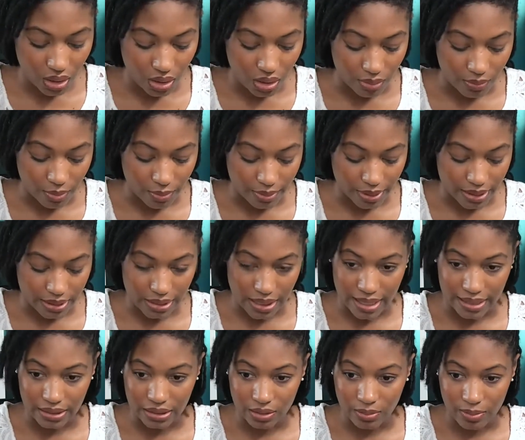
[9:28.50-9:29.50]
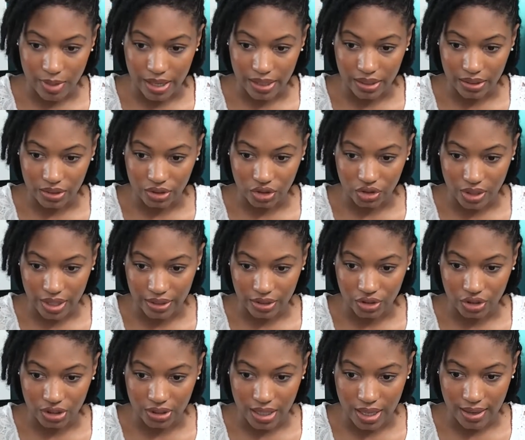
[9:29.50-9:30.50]
Remember, that's
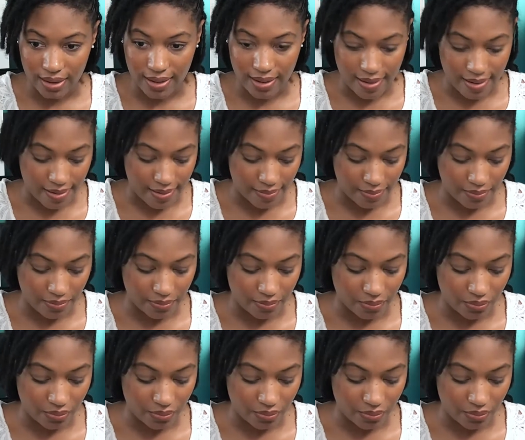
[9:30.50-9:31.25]
ineedamarketingstrategy.com.